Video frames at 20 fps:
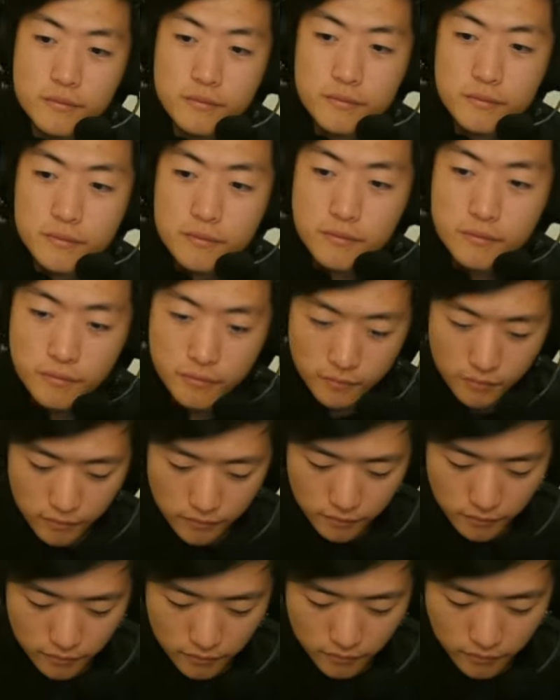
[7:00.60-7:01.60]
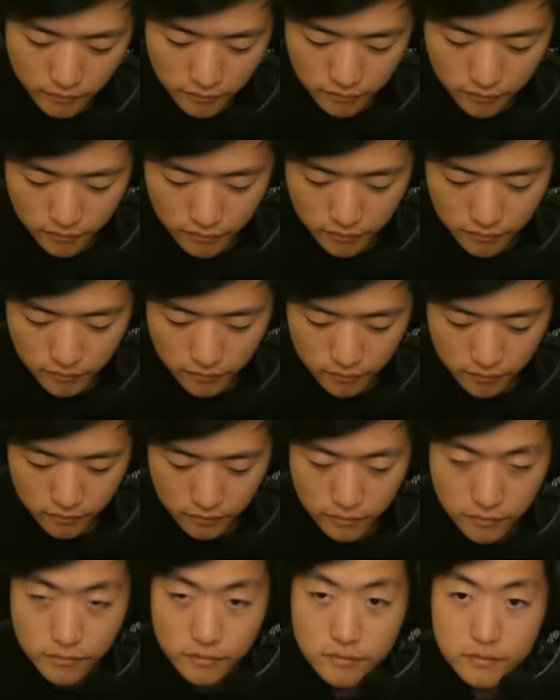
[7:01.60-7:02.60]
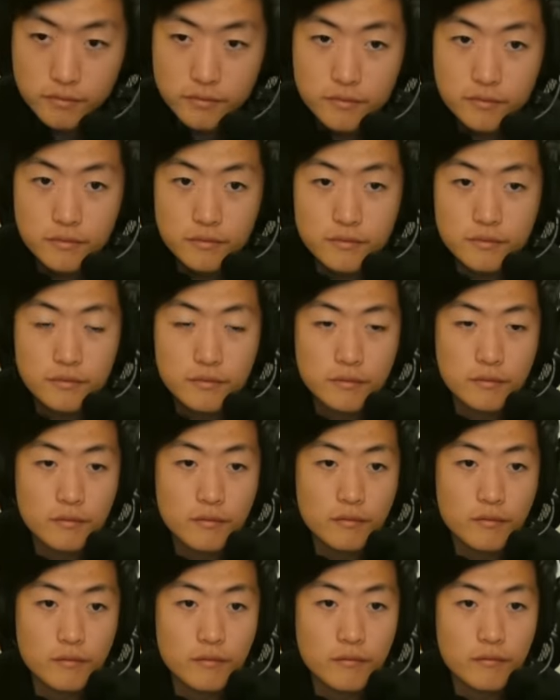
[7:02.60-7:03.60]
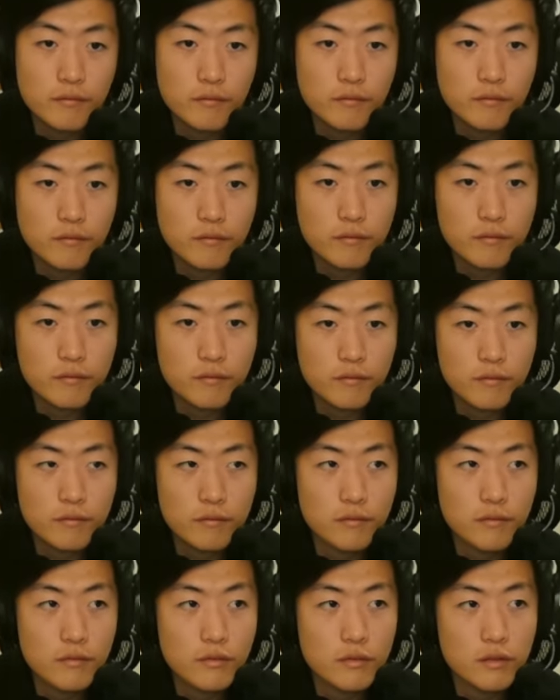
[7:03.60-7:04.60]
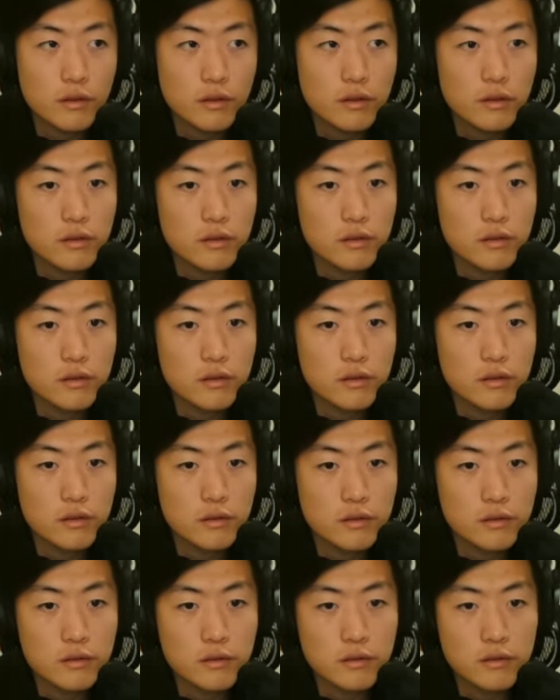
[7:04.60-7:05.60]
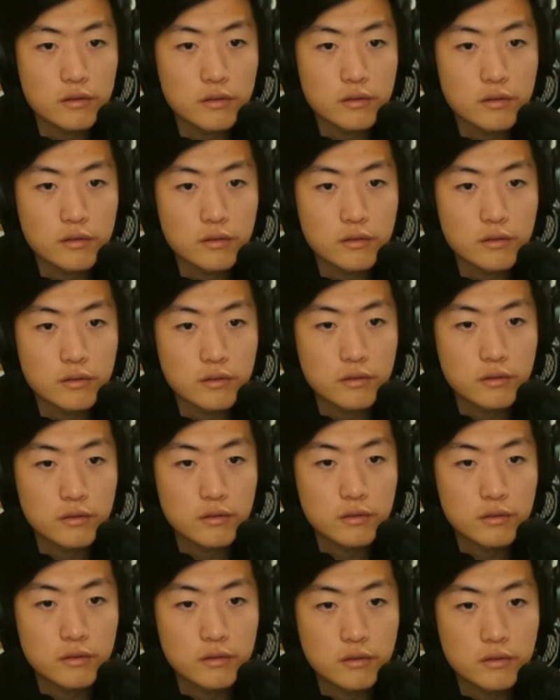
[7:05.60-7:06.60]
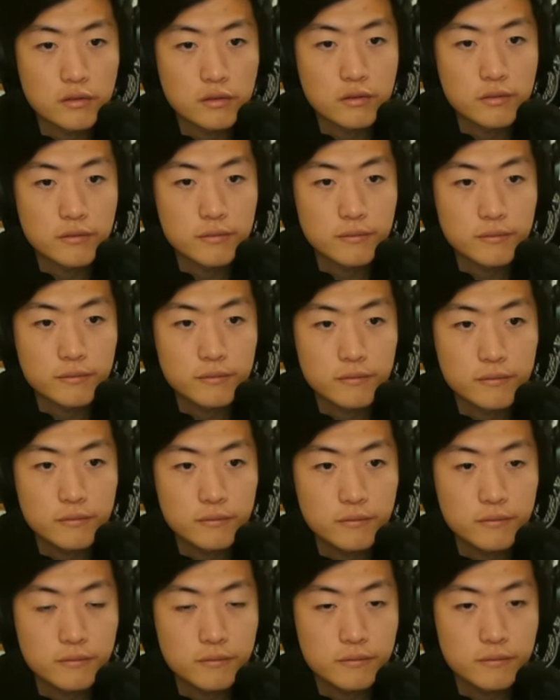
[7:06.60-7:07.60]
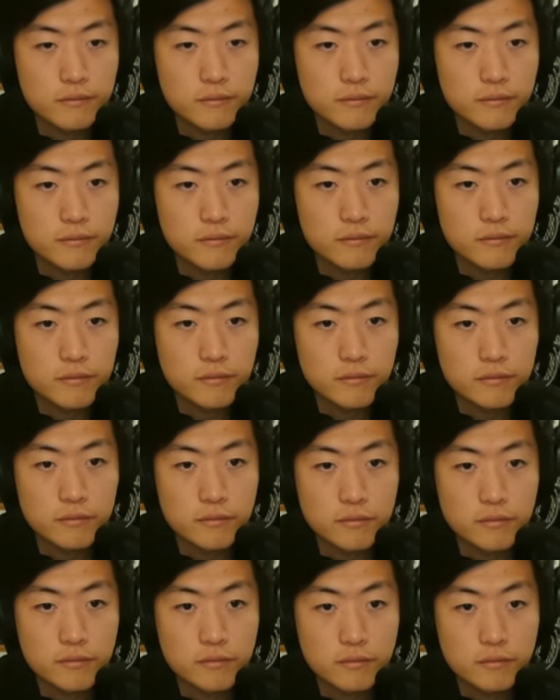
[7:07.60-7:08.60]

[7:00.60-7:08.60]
The person shown says nothing.